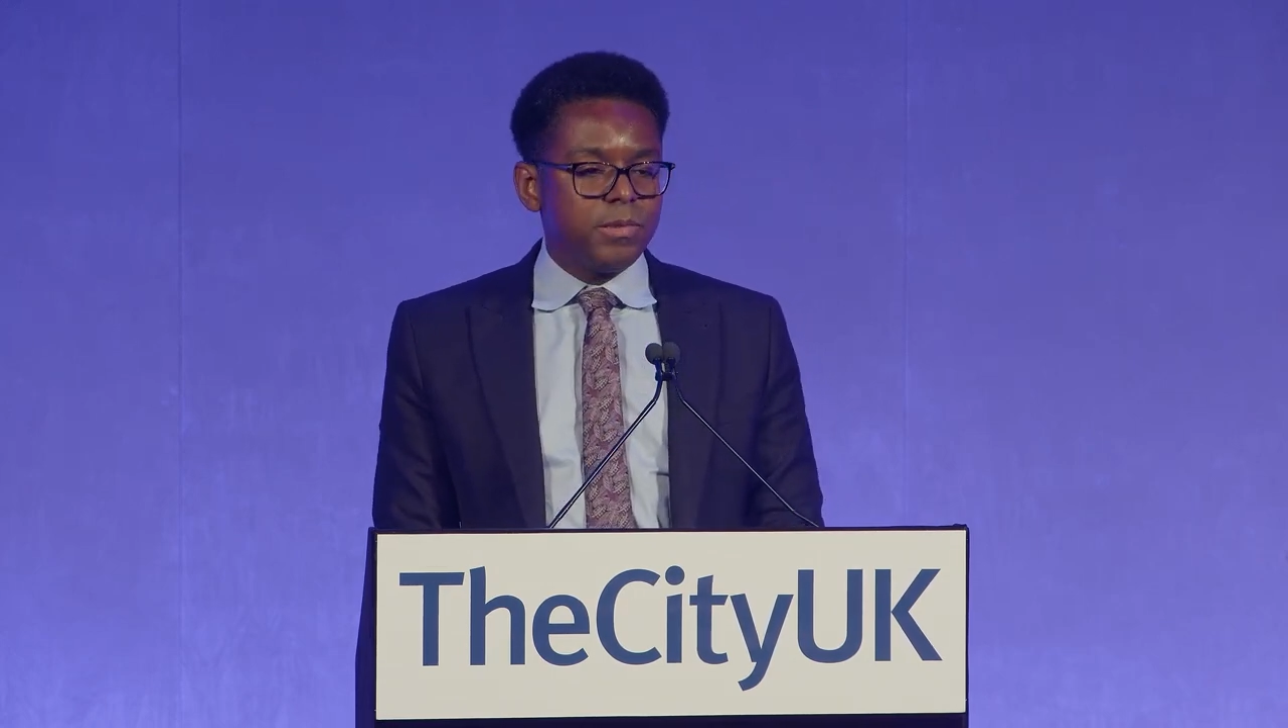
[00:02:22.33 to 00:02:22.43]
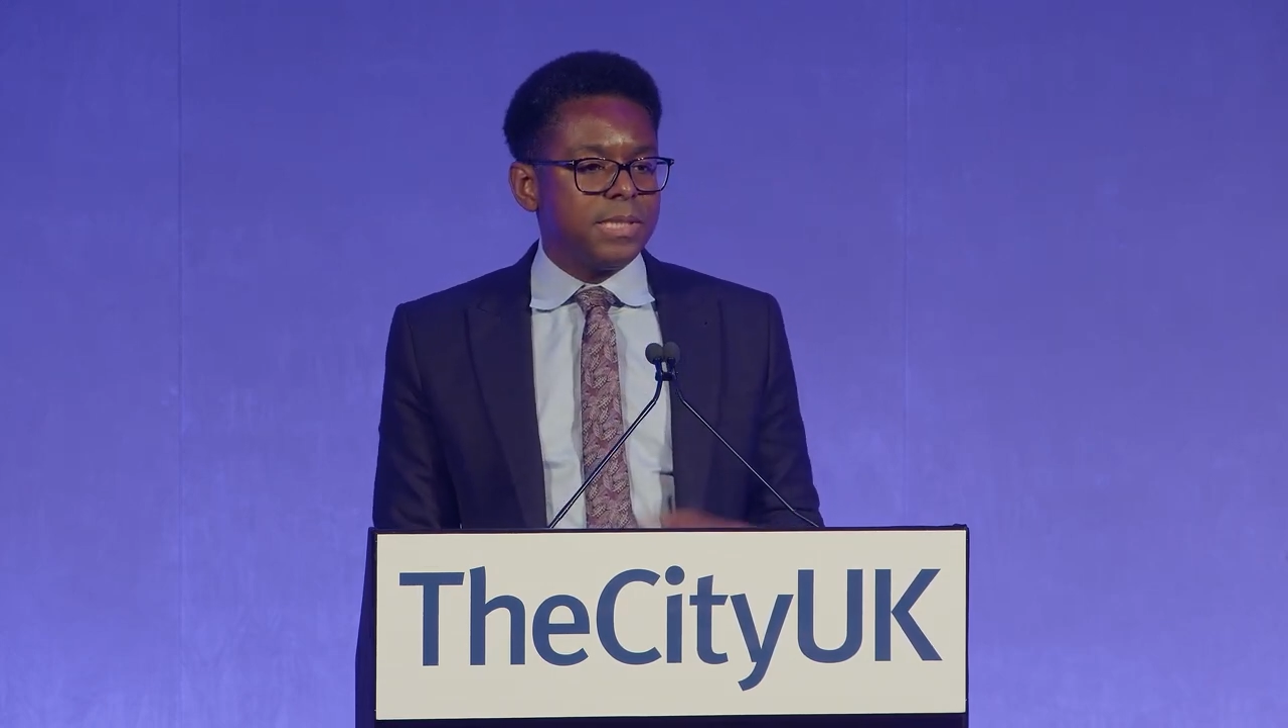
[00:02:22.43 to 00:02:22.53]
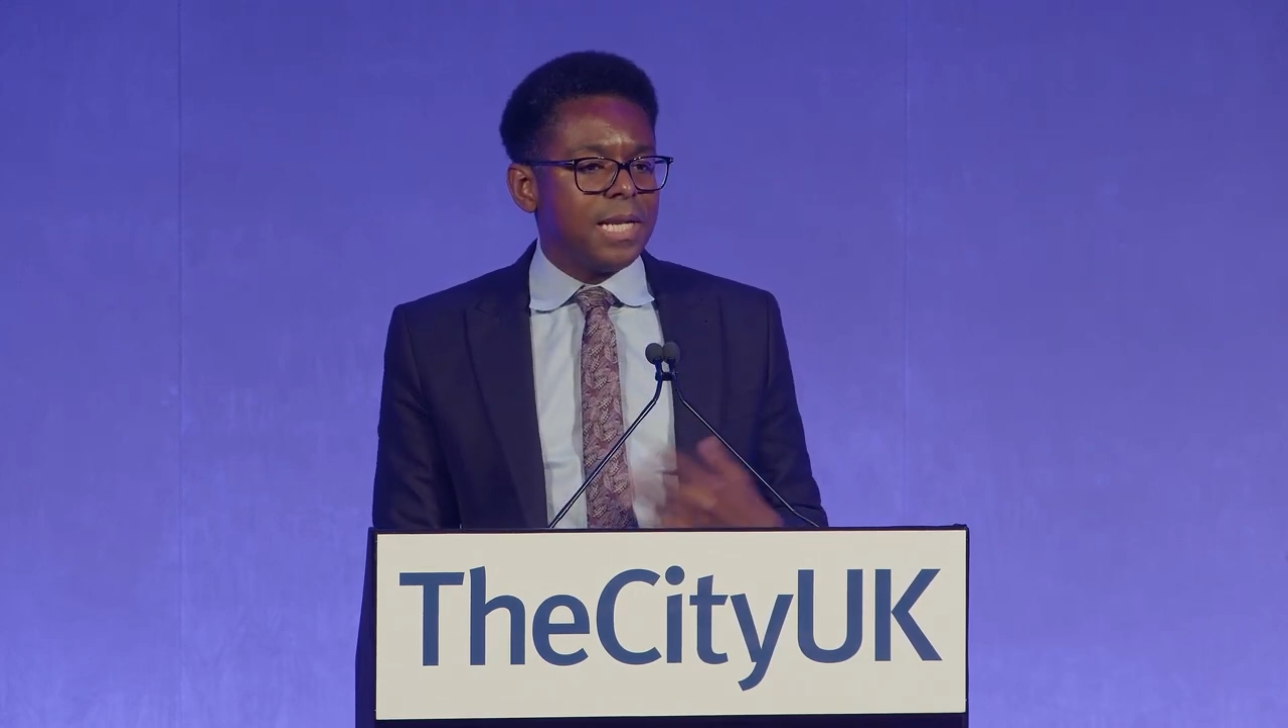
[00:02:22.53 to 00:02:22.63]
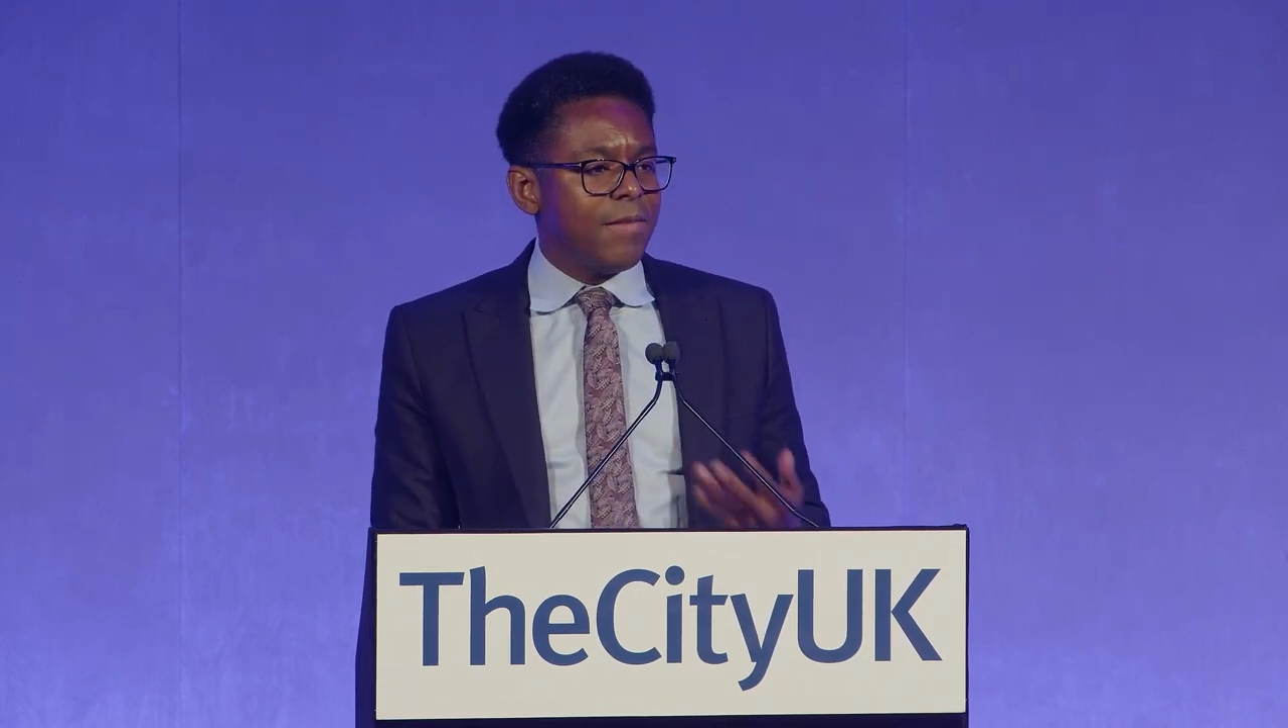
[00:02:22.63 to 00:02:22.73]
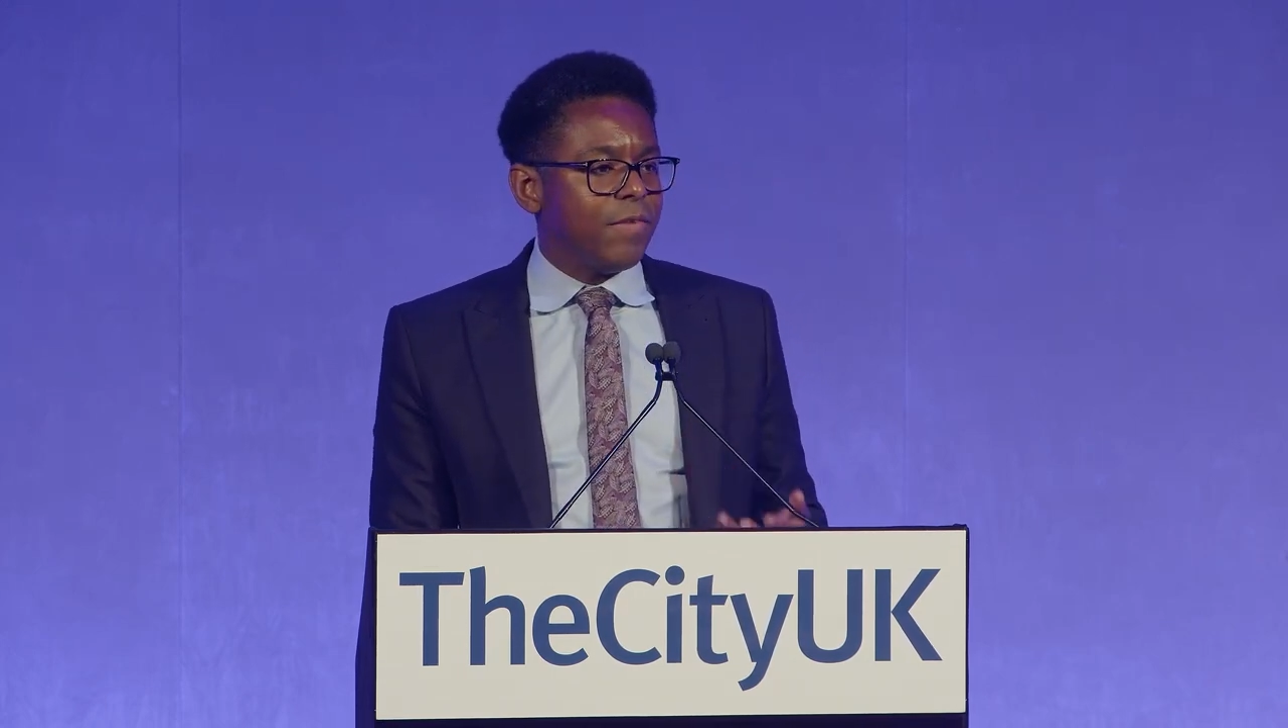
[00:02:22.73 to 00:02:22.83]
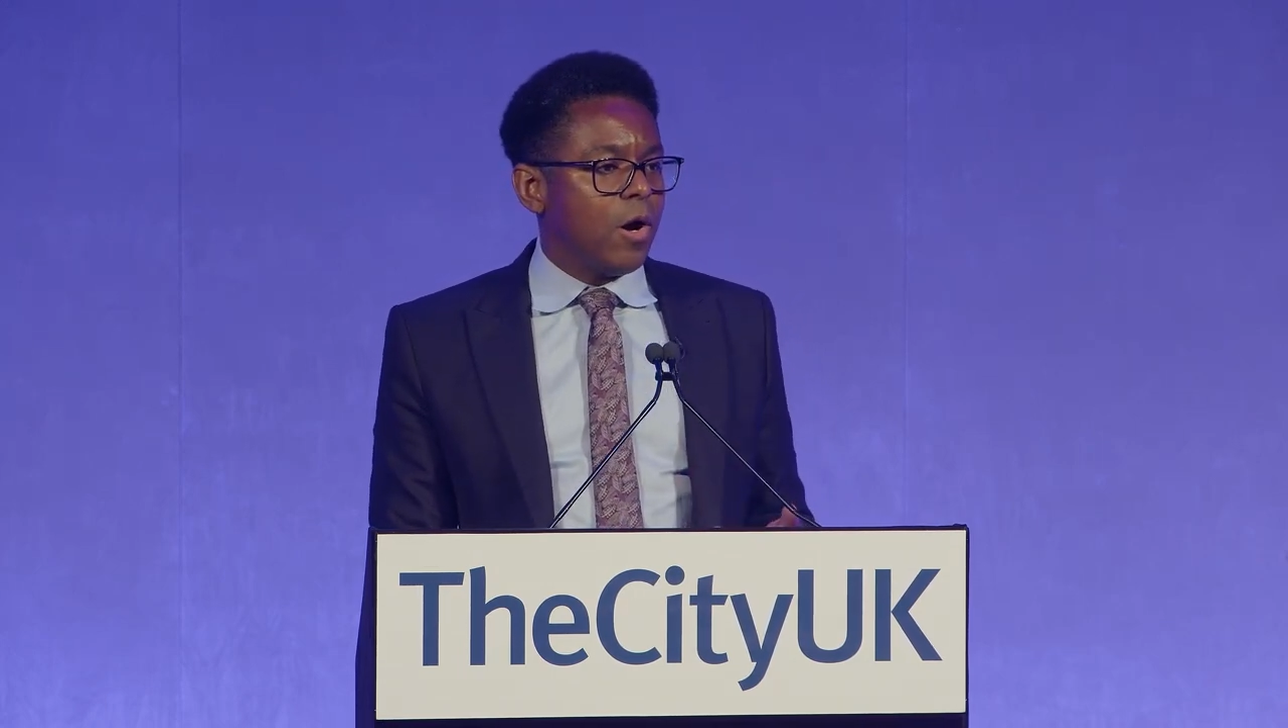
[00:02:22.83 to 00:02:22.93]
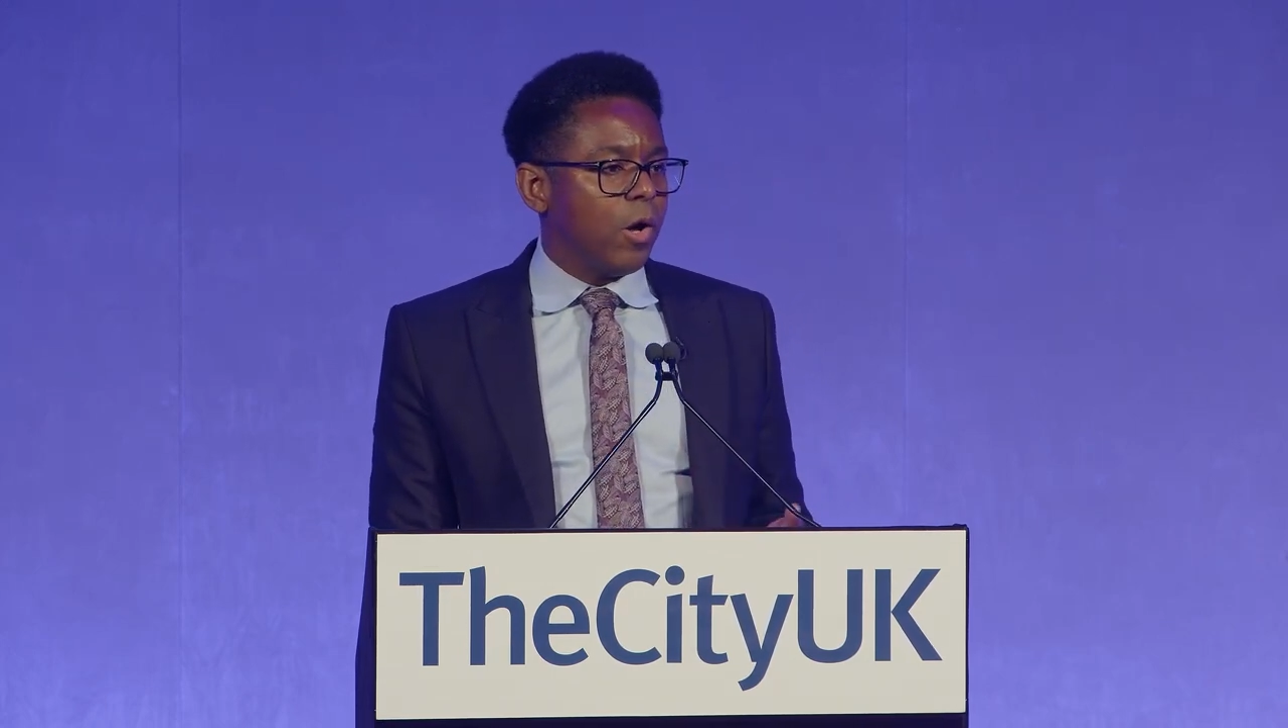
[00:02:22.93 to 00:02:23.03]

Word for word: to deliver